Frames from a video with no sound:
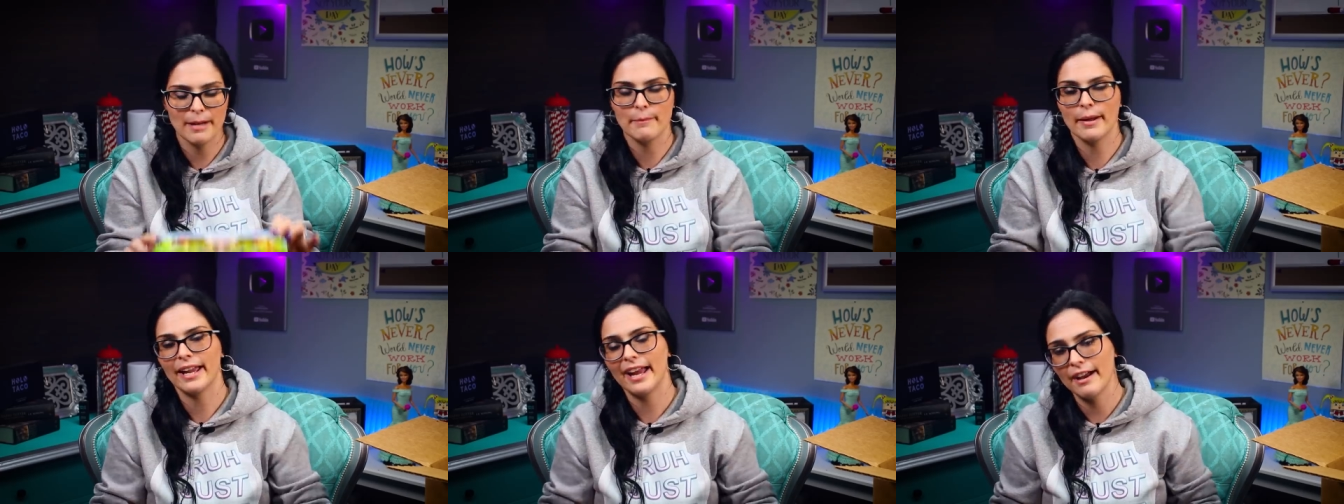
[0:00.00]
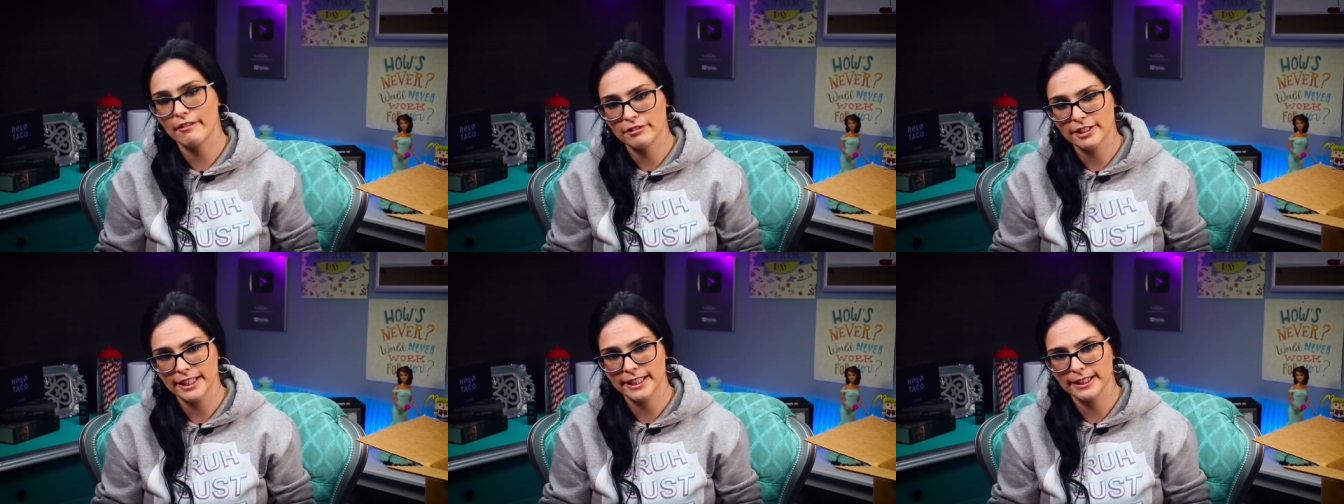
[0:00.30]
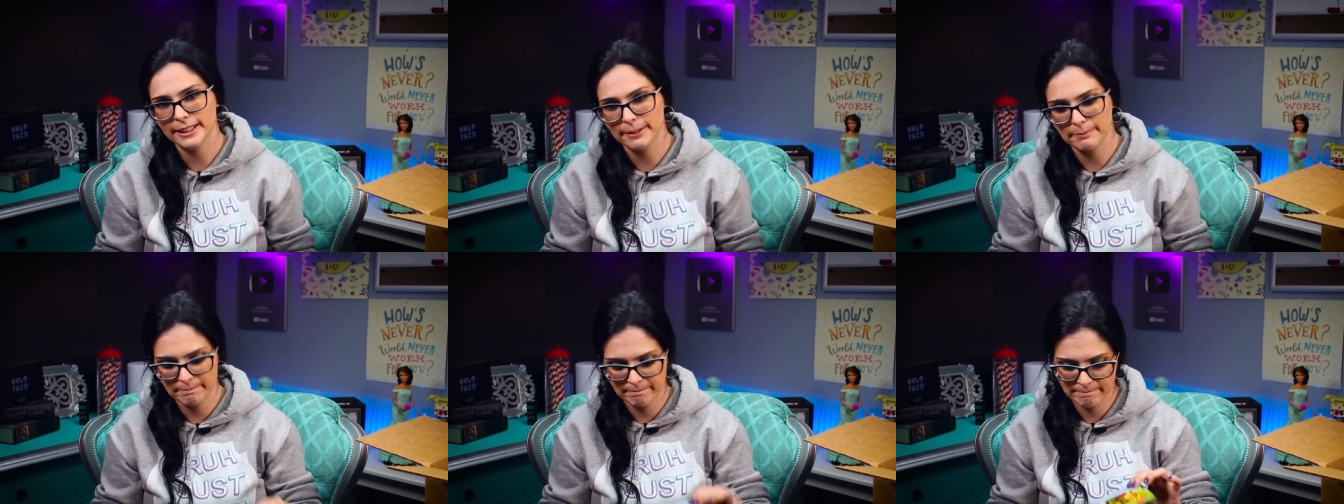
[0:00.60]
I might have to
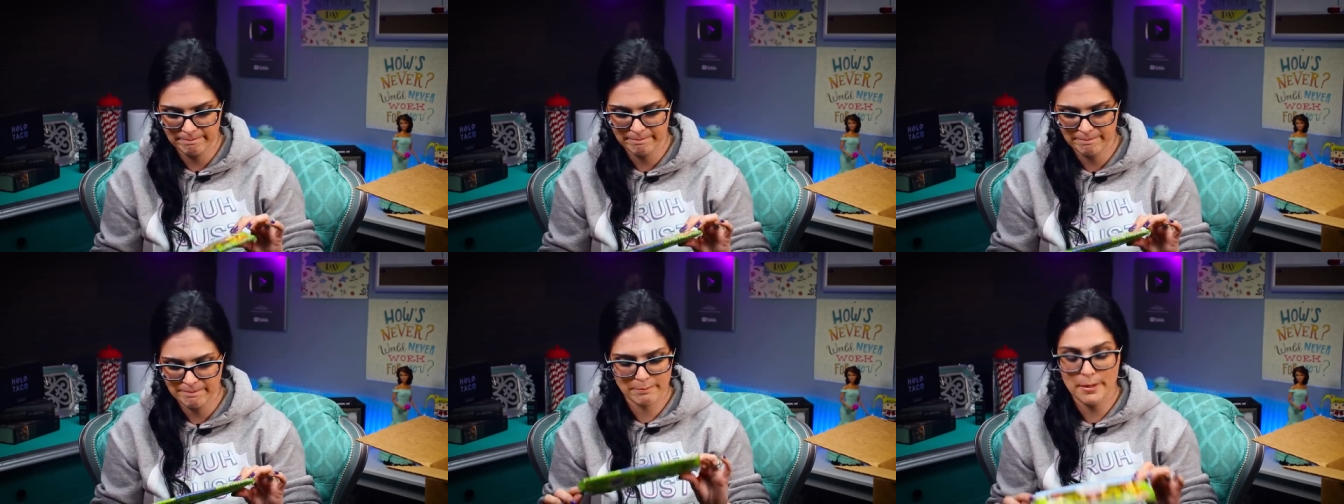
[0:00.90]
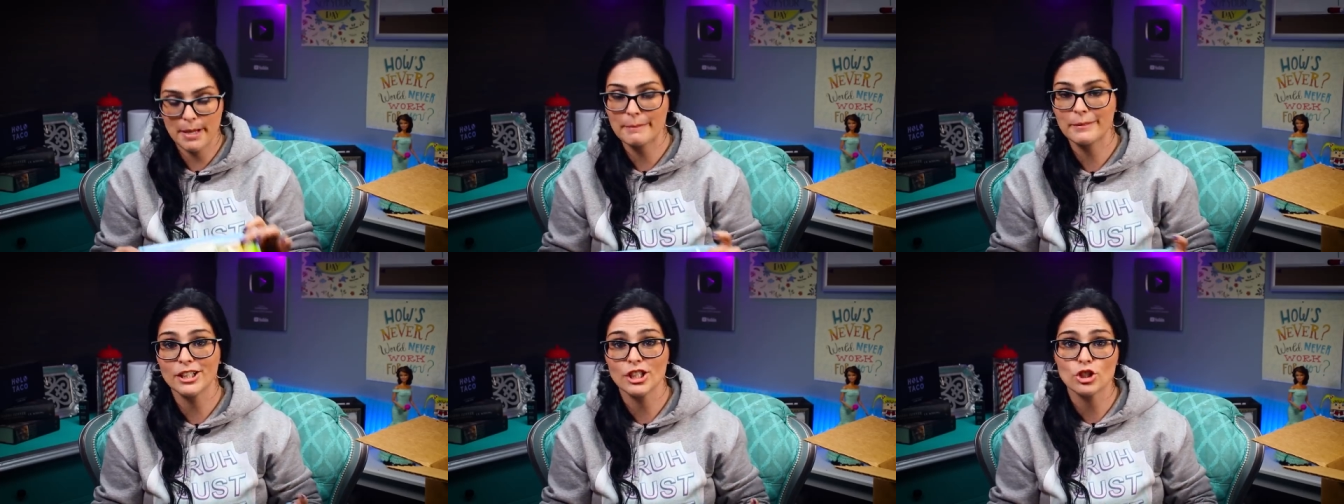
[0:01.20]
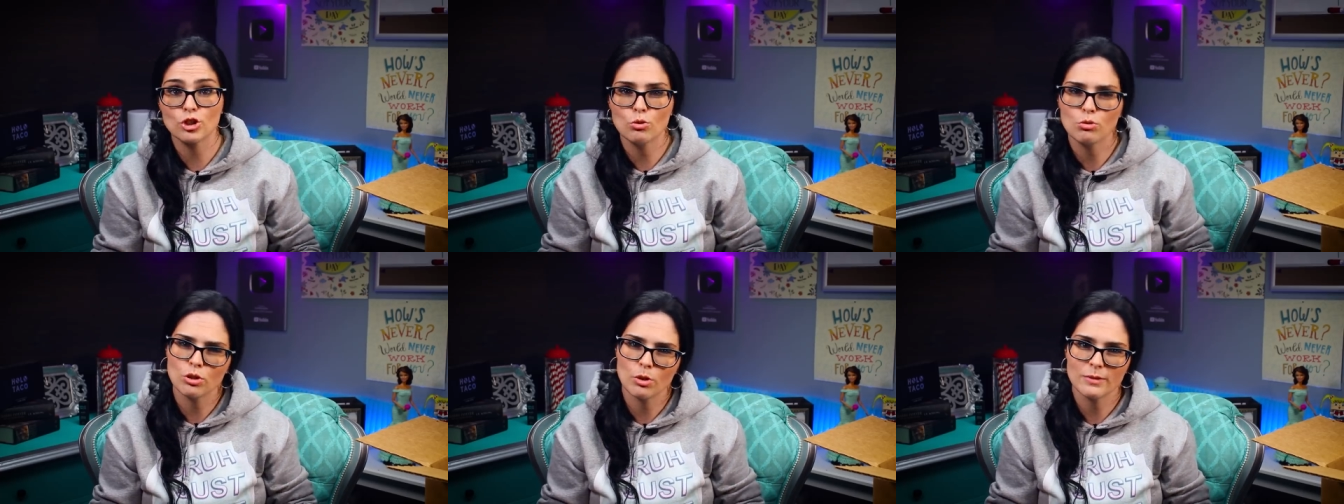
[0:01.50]
eat them but I'm
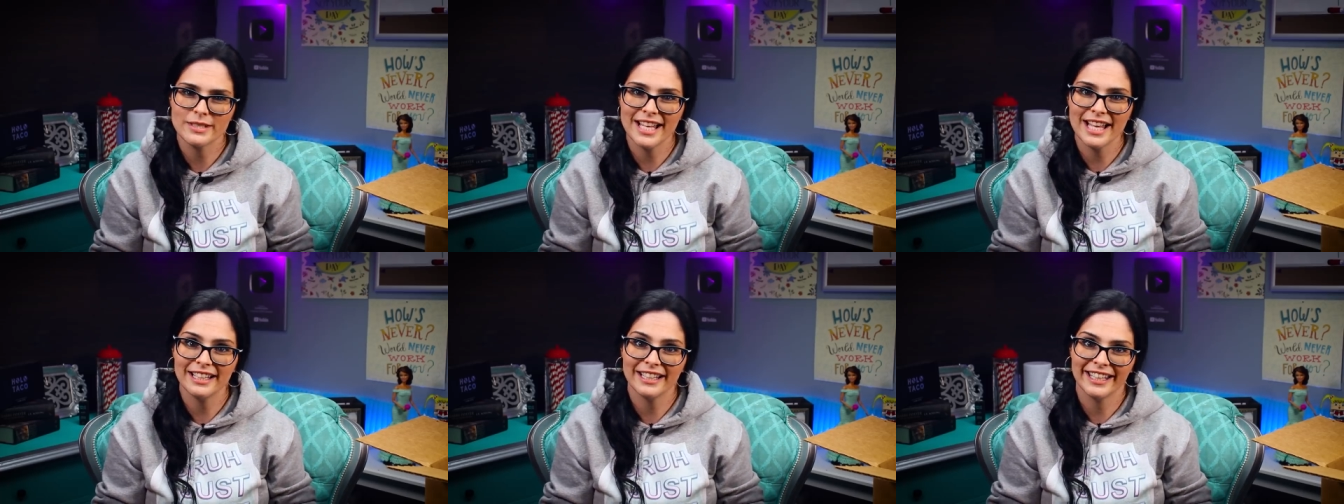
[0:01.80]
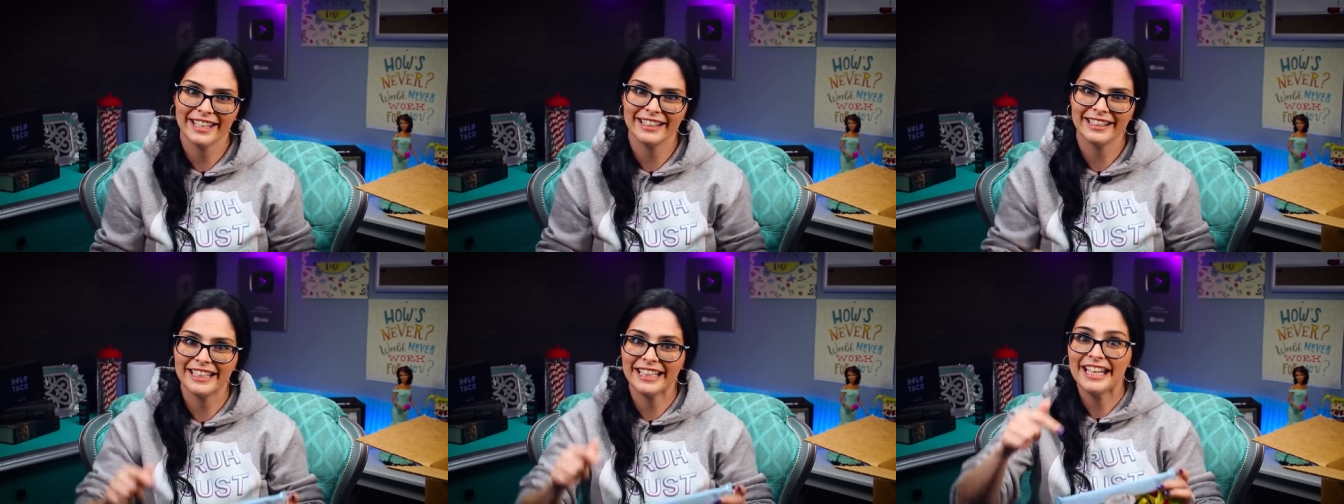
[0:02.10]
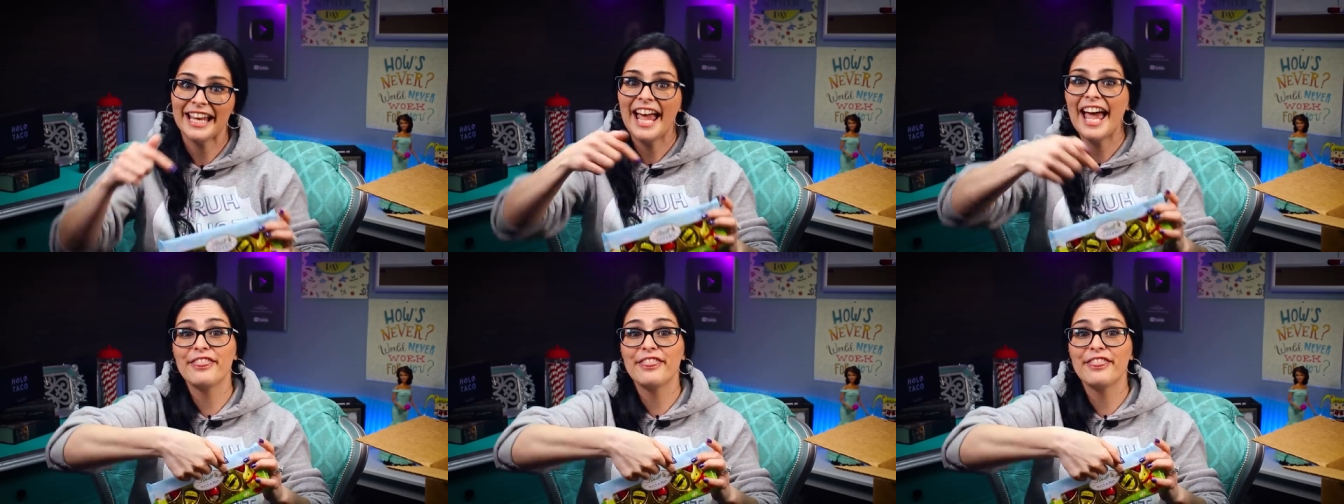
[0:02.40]
gonna do so delicately